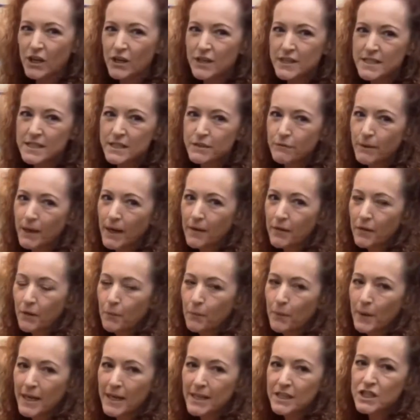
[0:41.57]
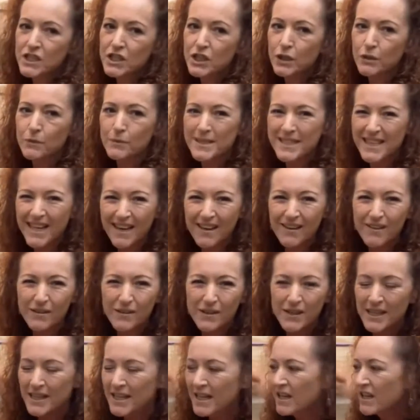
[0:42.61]
throughout the week too was how
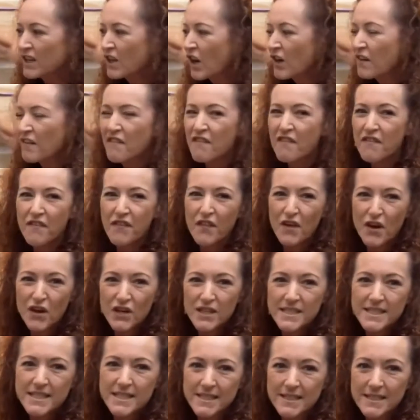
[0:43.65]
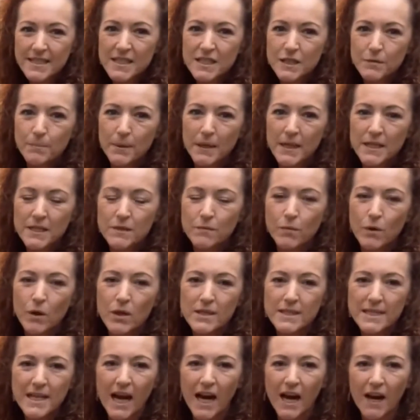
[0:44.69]
kind of thirsty this piece was.
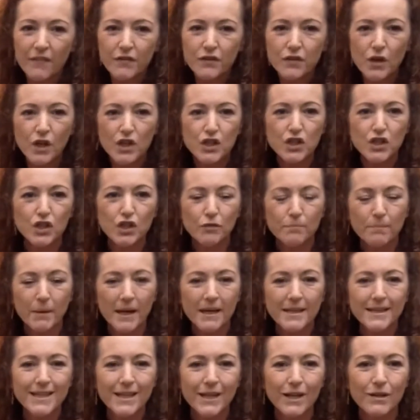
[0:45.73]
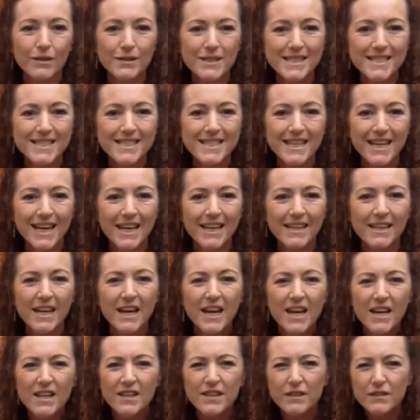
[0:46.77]
After I took back the old stain,
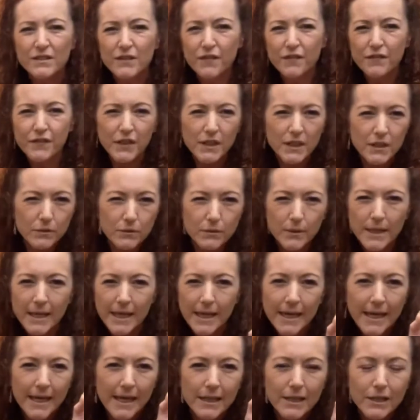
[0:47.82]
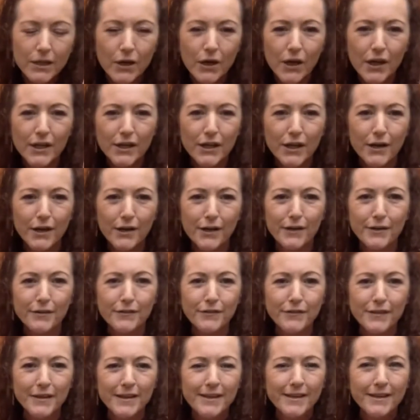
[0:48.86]
there was a few little hairline kind of,
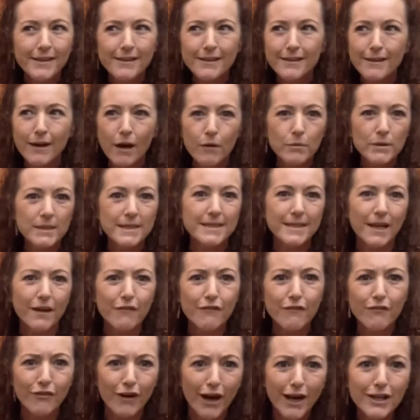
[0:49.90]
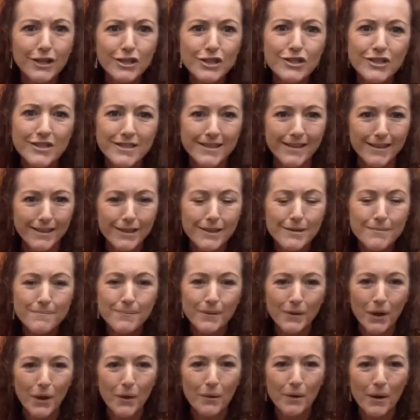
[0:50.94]
I wouldn't say fractures in it,
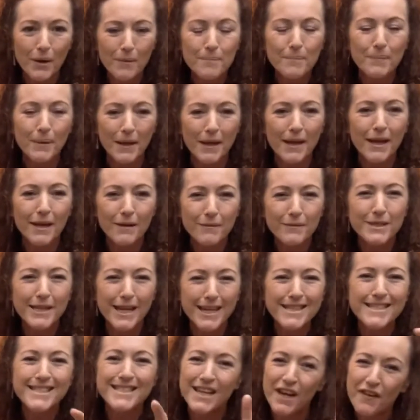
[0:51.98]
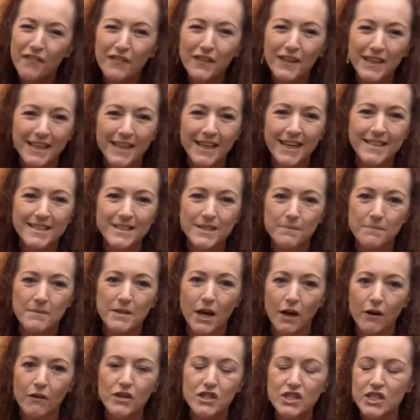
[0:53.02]
but it definitely needs some
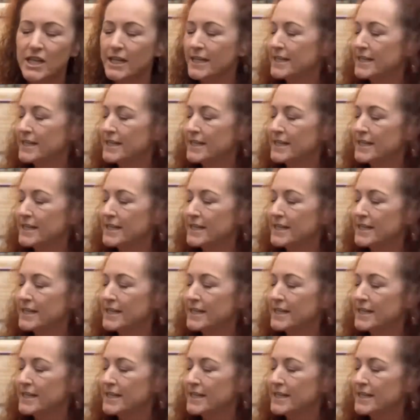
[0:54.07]
nourishing. So